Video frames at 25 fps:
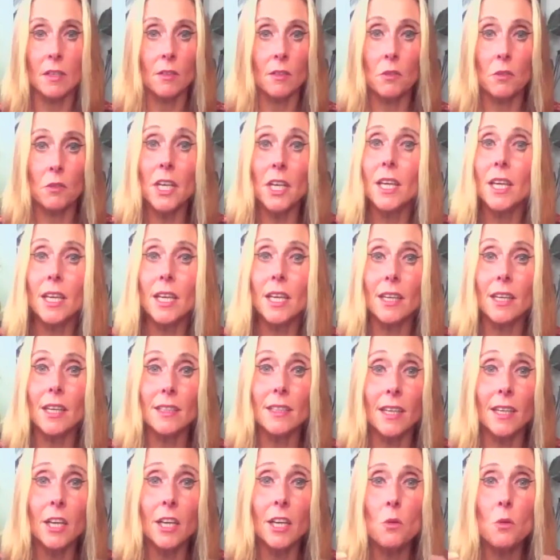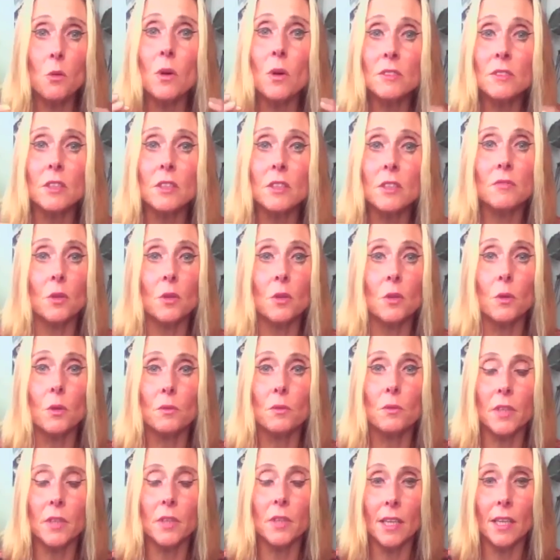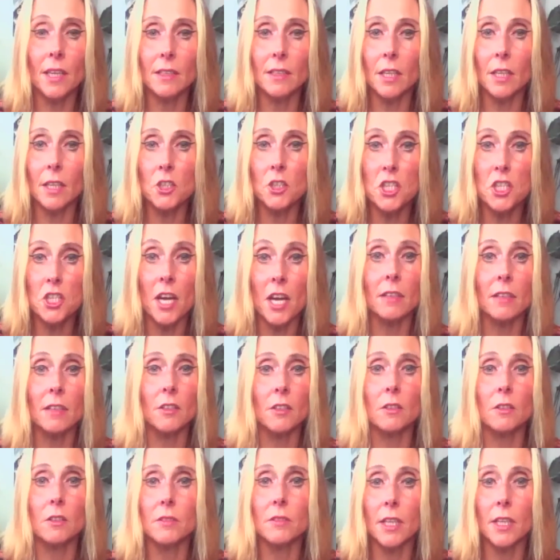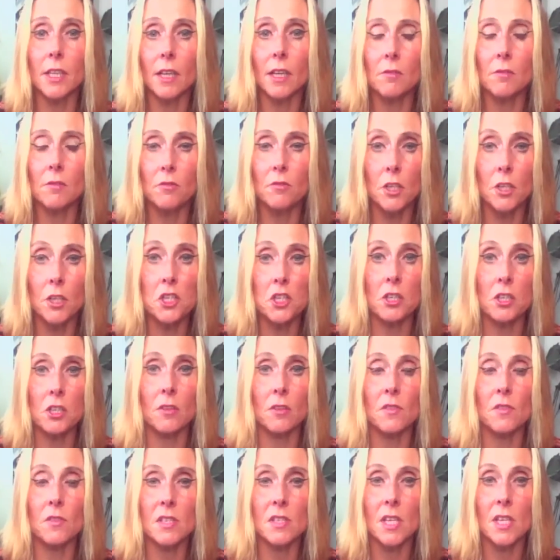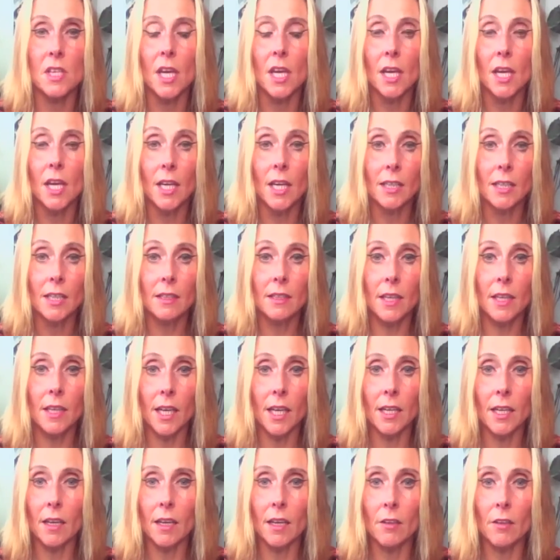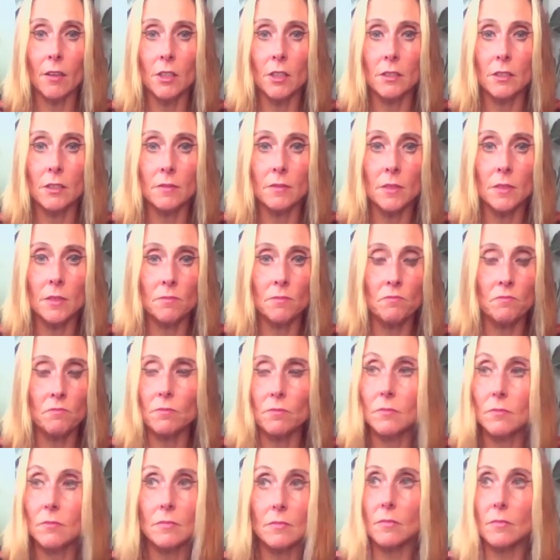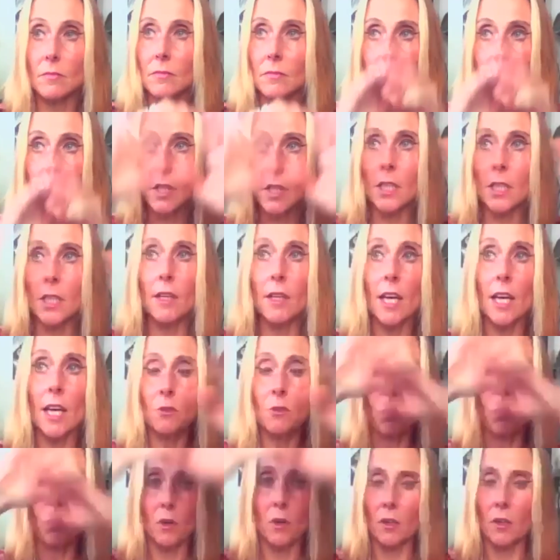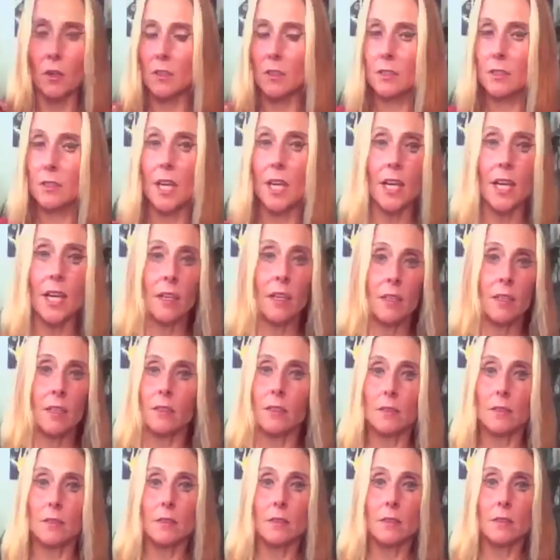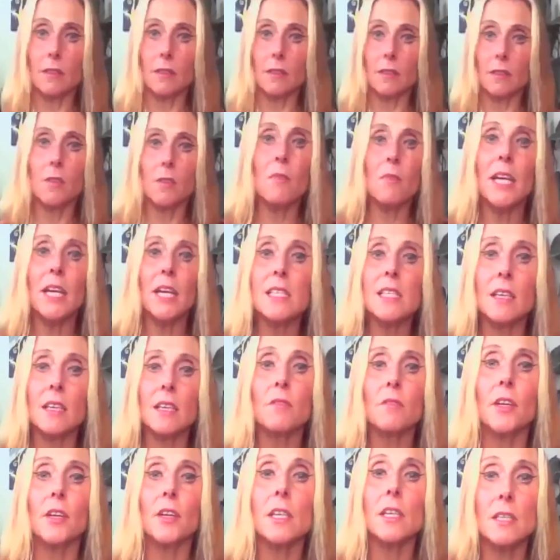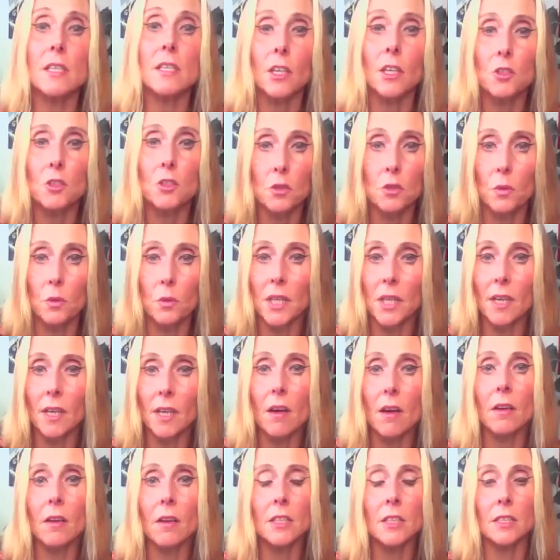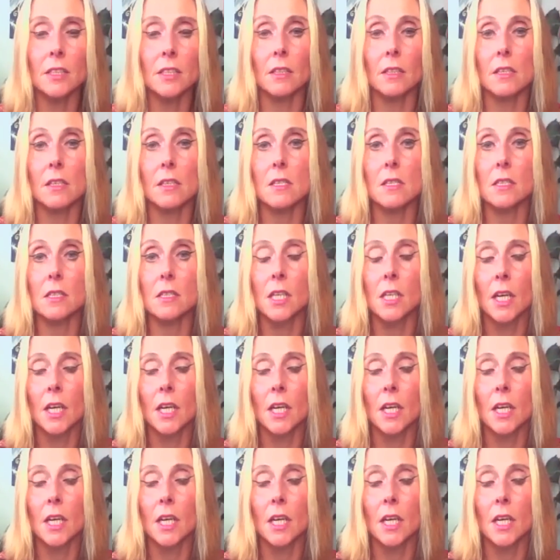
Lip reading: Really, they are wonderful. They channel. They have visions. They are in that world, like amazing things they doing, artists,